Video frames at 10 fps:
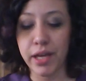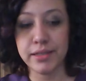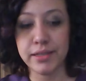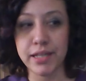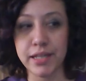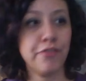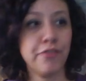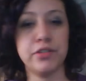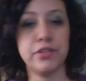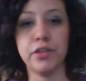and safe.
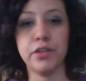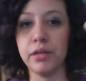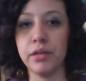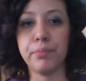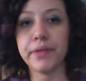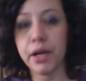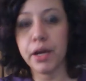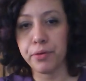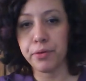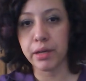And it's the only paint that I
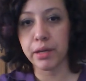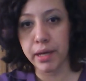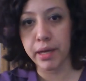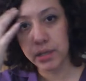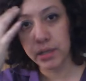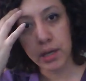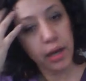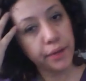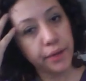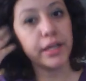would recommend.
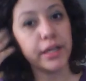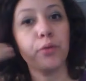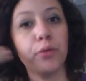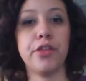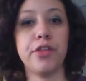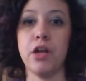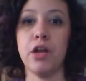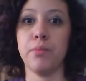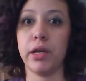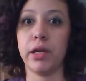There's like one other paint on
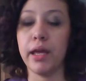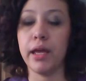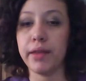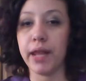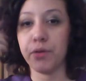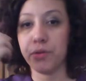the market that I would